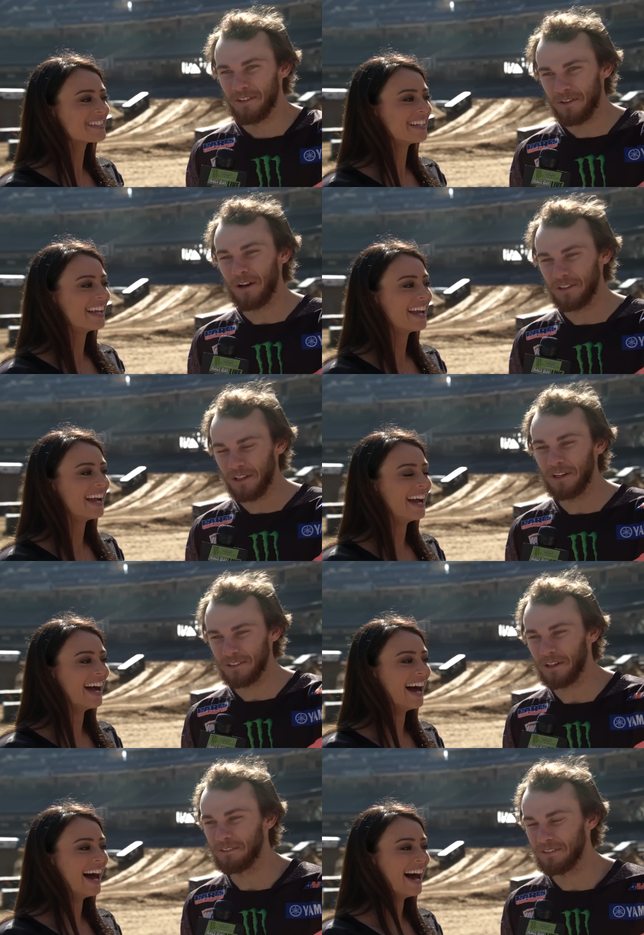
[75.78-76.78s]
Speaker 1: throughout the years,
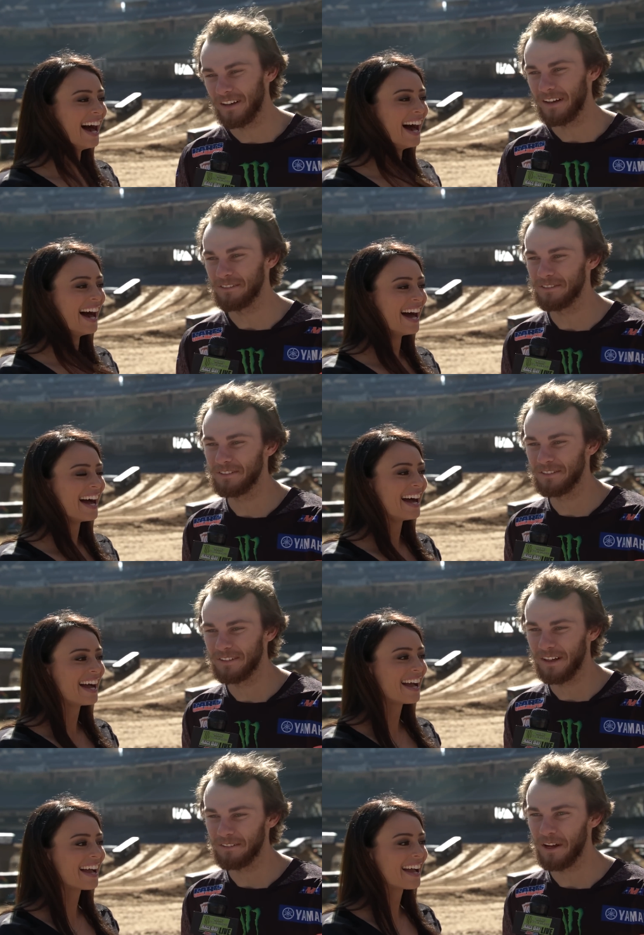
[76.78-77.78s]
I've
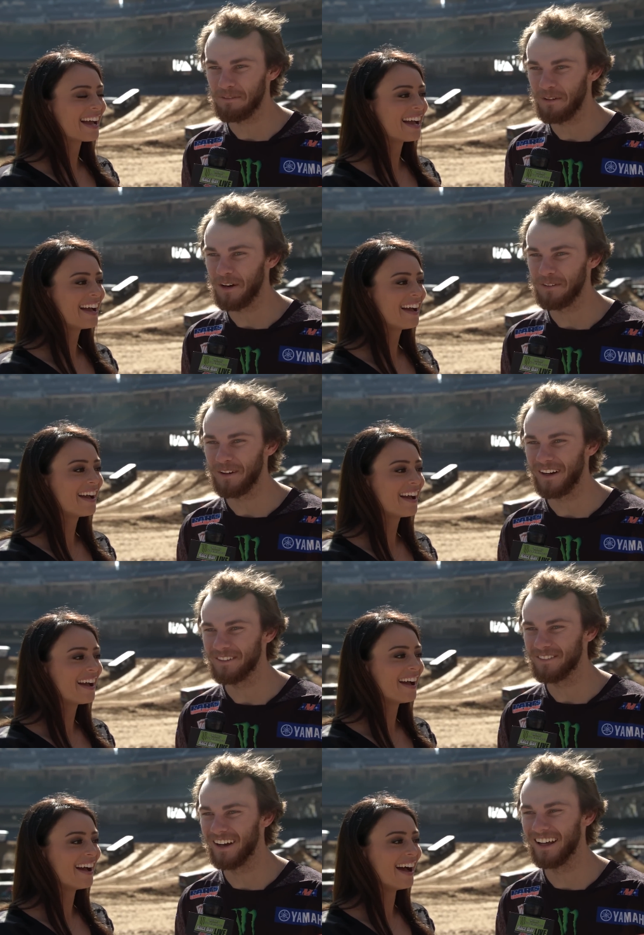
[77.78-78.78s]
gotten better about it,
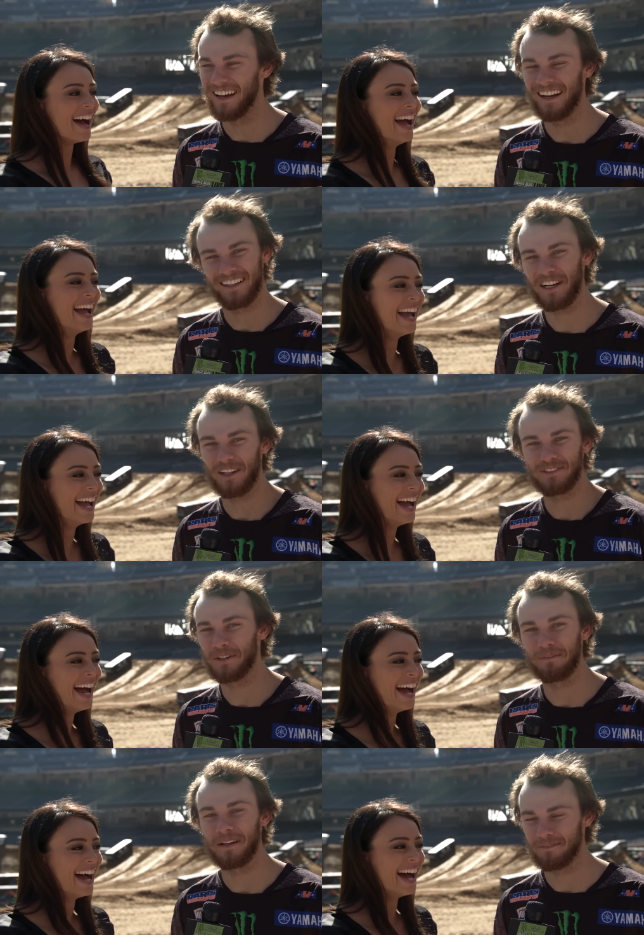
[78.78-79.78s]
but I still
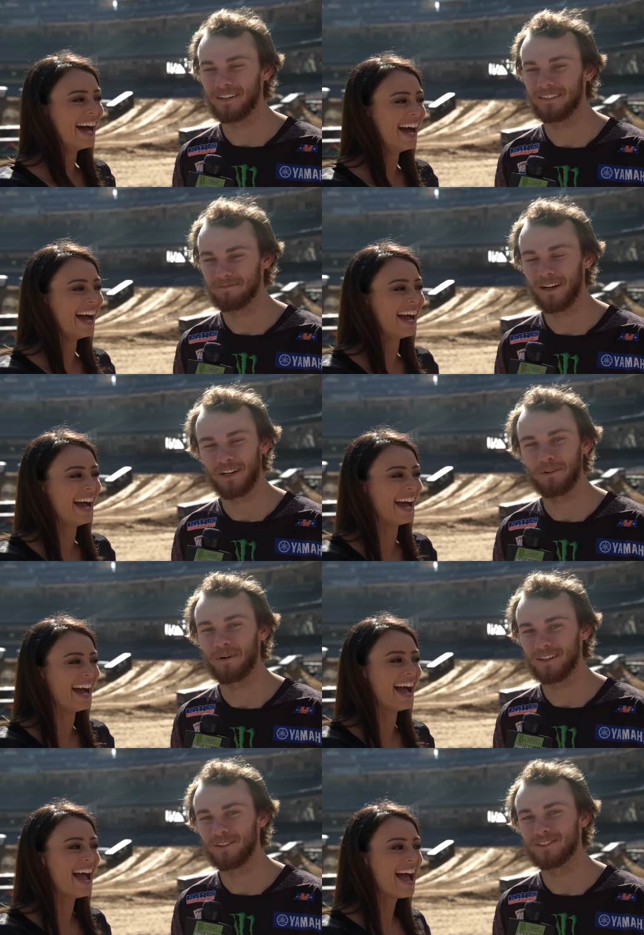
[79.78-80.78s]
make my dirt
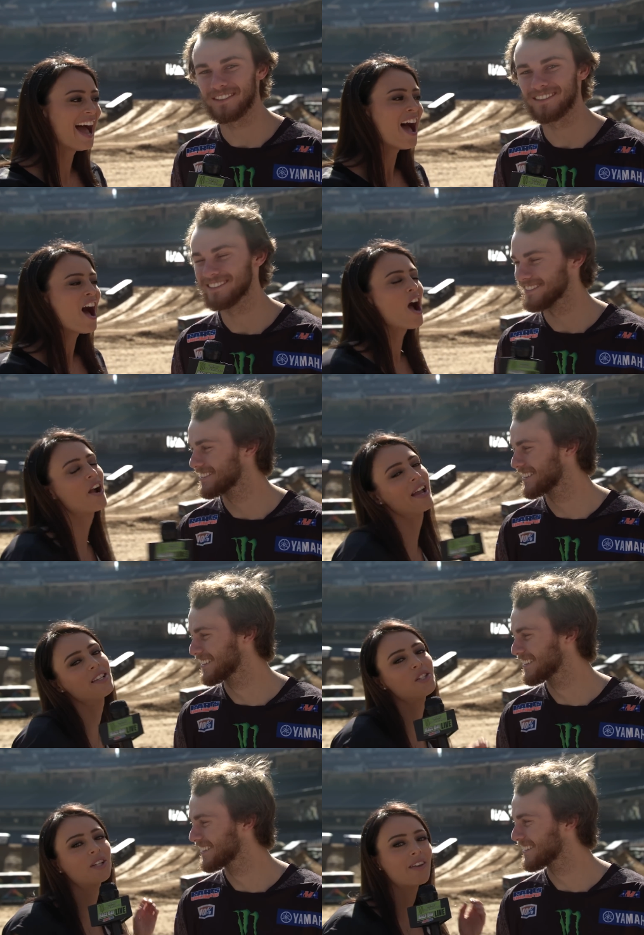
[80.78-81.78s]
bike noises.
Speaker 2: All right,
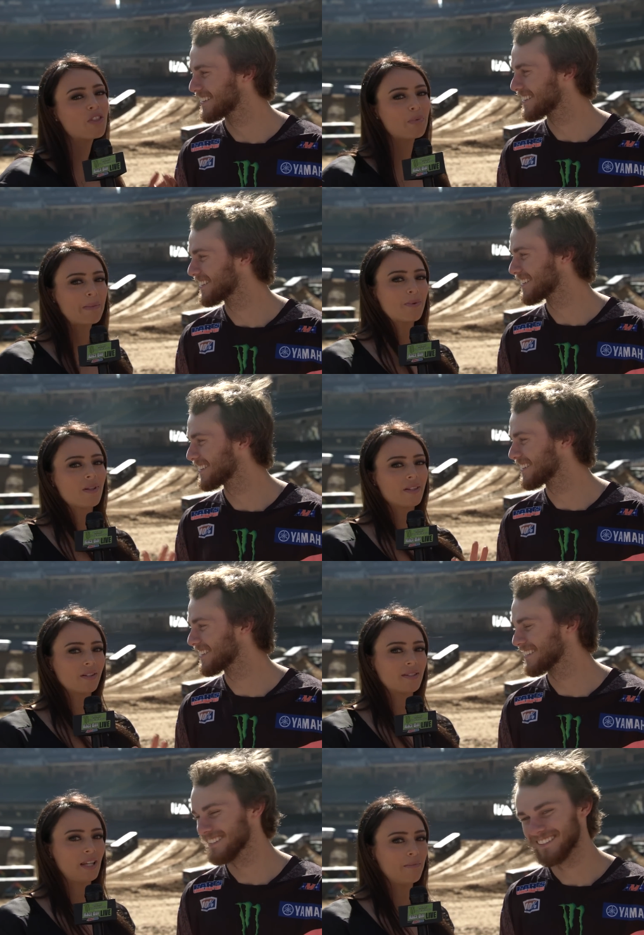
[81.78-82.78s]
so give the people a little
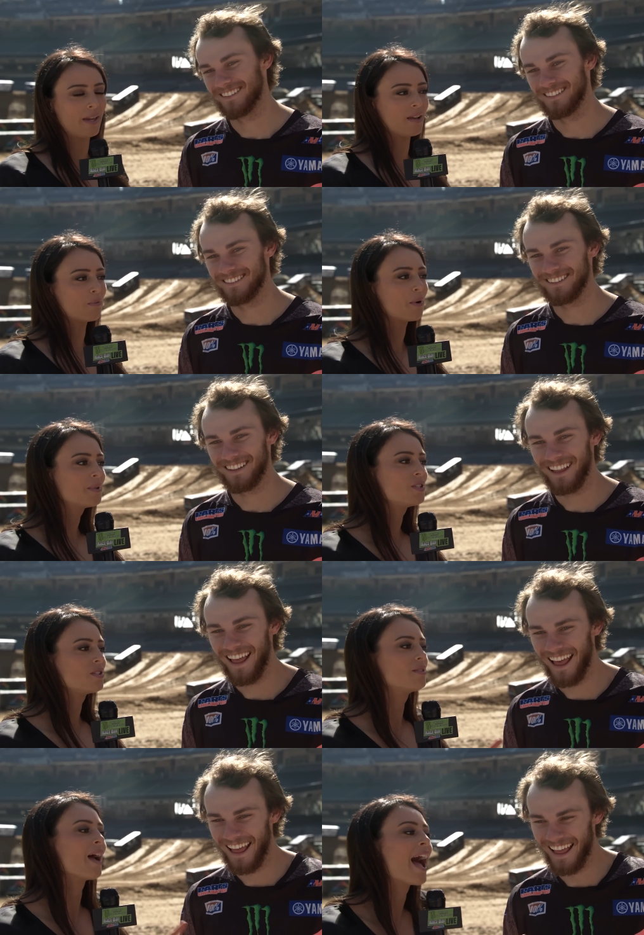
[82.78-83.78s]
tidbit. What would
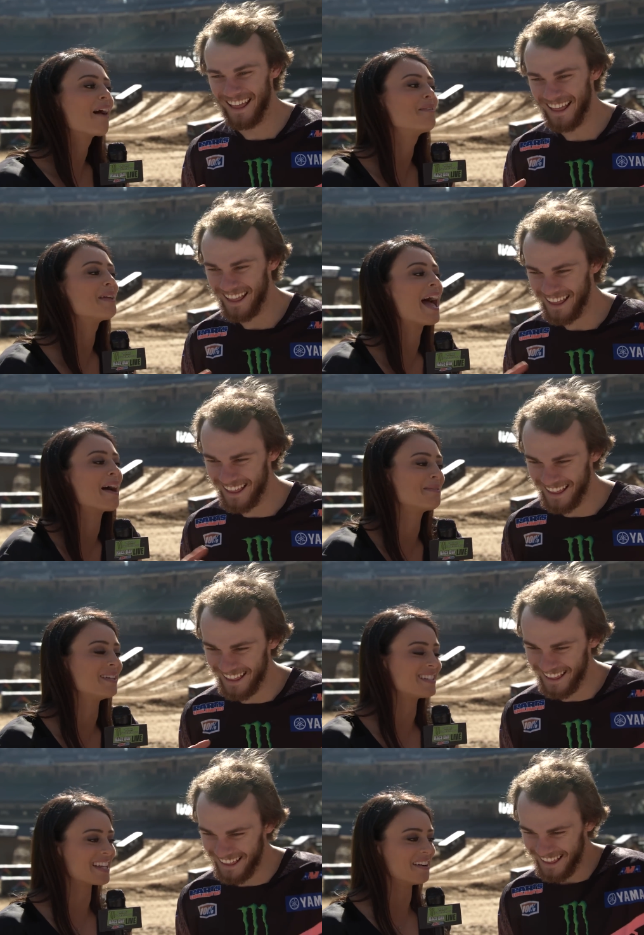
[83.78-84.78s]
you? How would
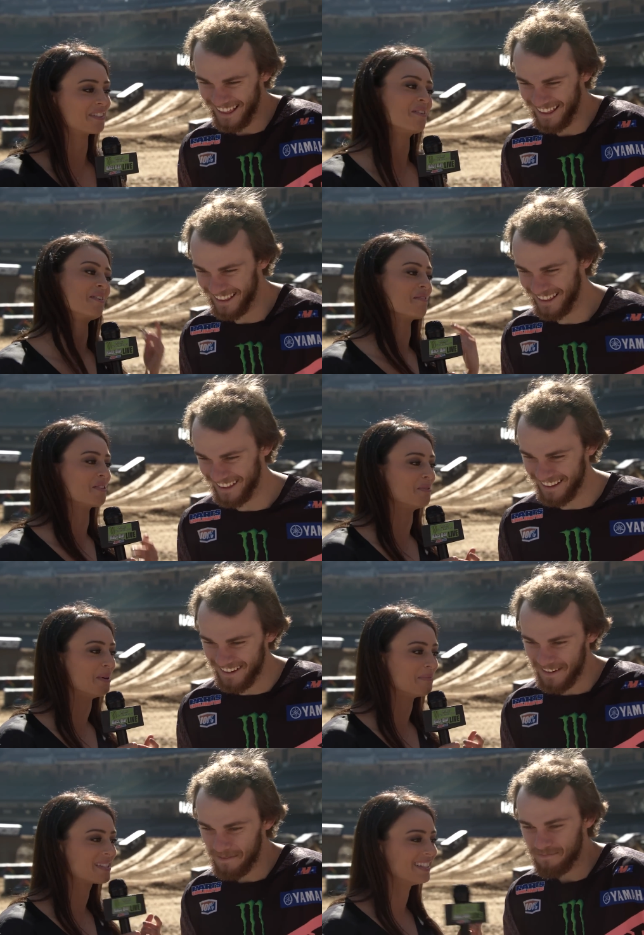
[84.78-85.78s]
it sound going over the
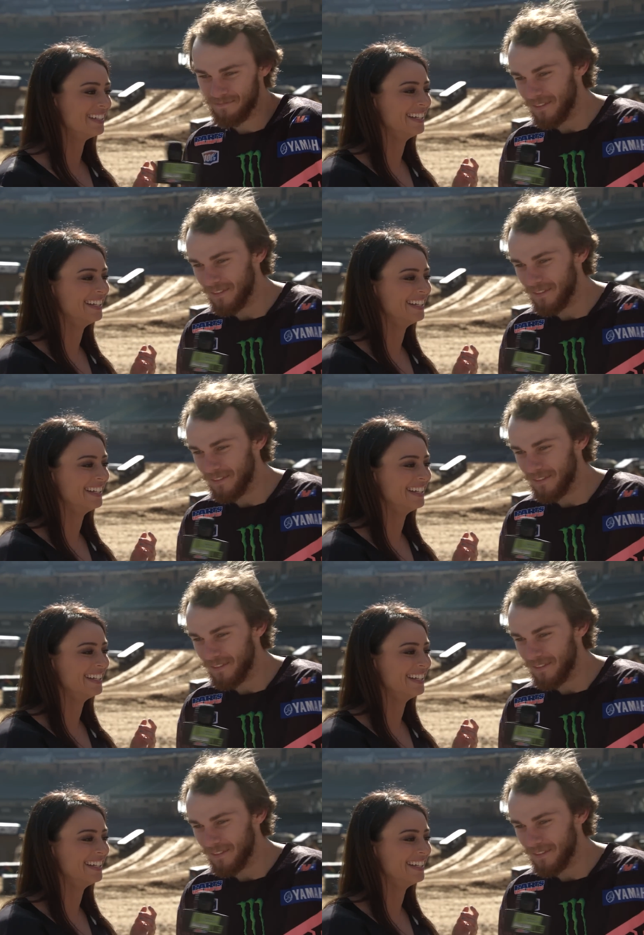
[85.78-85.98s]
whoops?